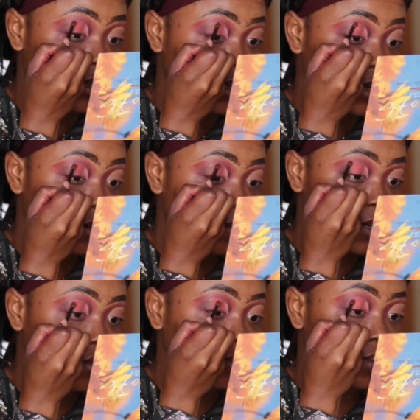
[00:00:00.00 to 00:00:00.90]
I hope I
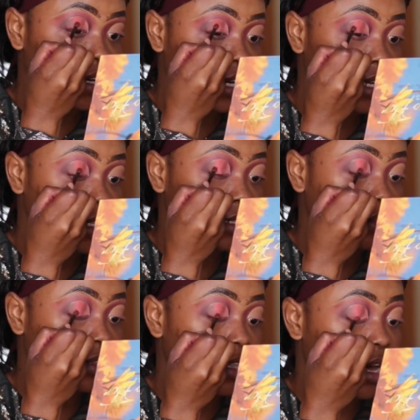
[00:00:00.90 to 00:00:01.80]
don't forget
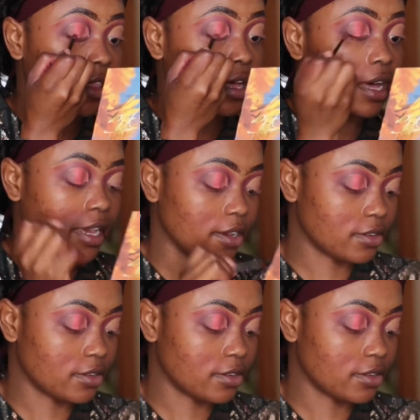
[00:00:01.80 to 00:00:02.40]
on the other eye,